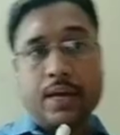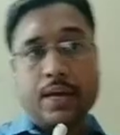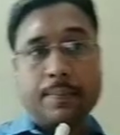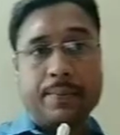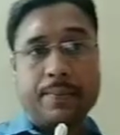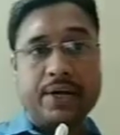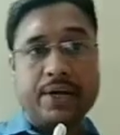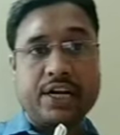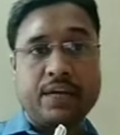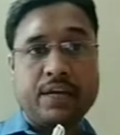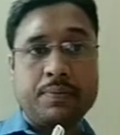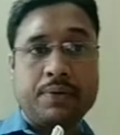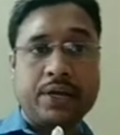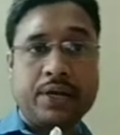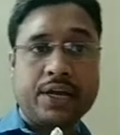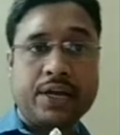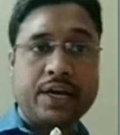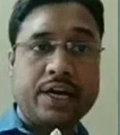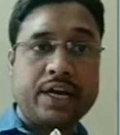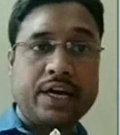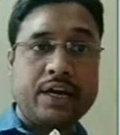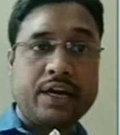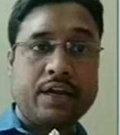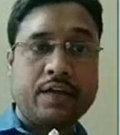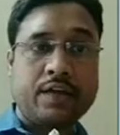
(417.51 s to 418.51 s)

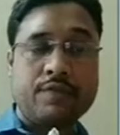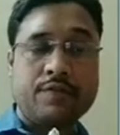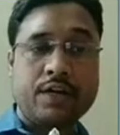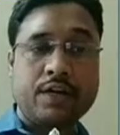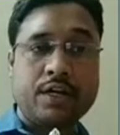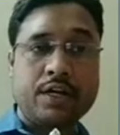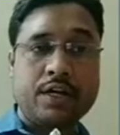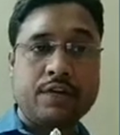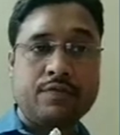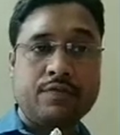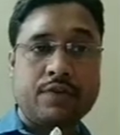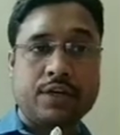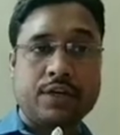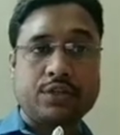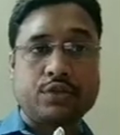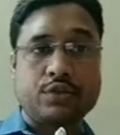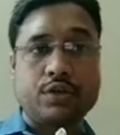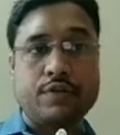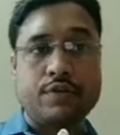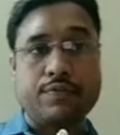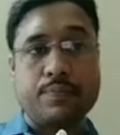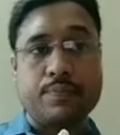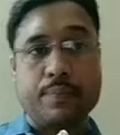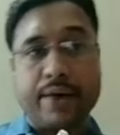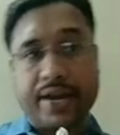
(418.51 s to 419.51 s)
multiplicative inverse
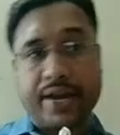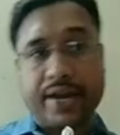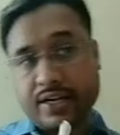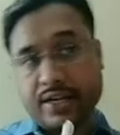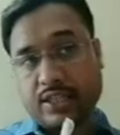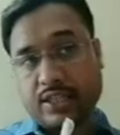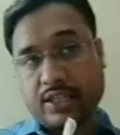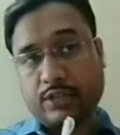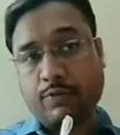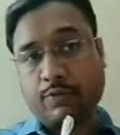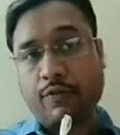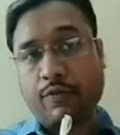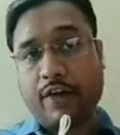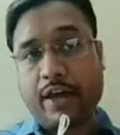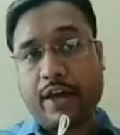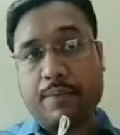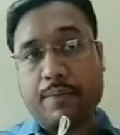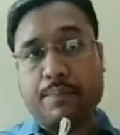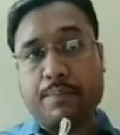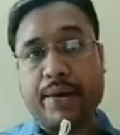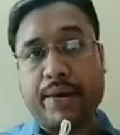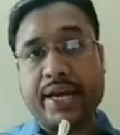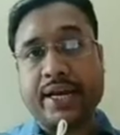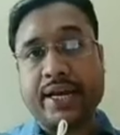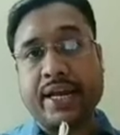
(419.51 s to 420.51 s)
of minus 5
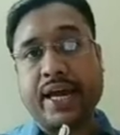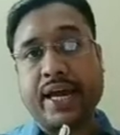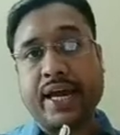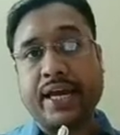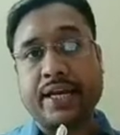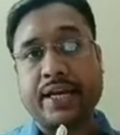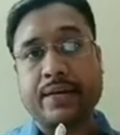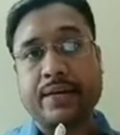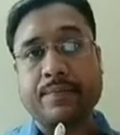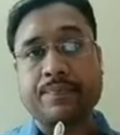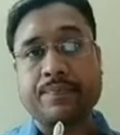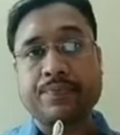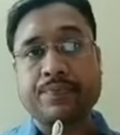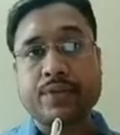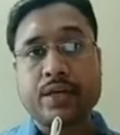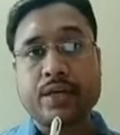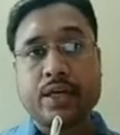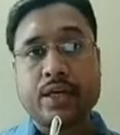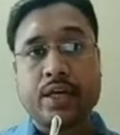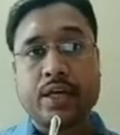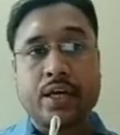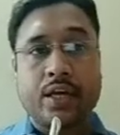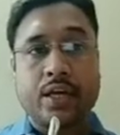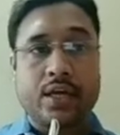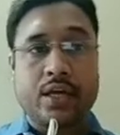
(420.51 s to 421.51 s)
by 9,
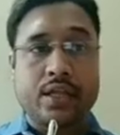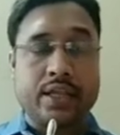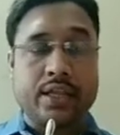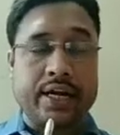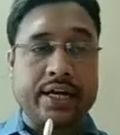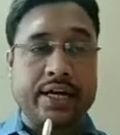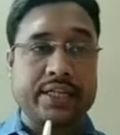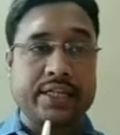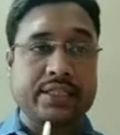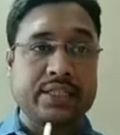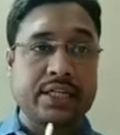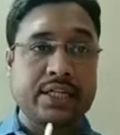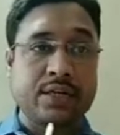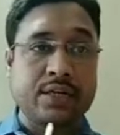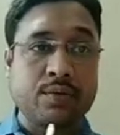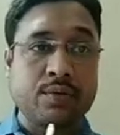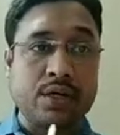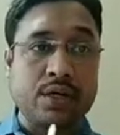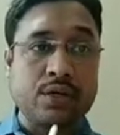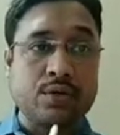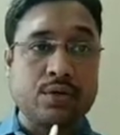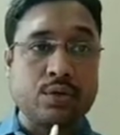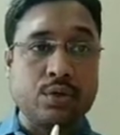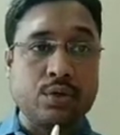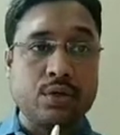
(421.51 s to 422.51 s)
that is equal
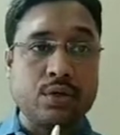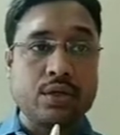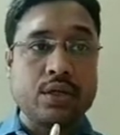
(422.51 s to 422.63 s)
to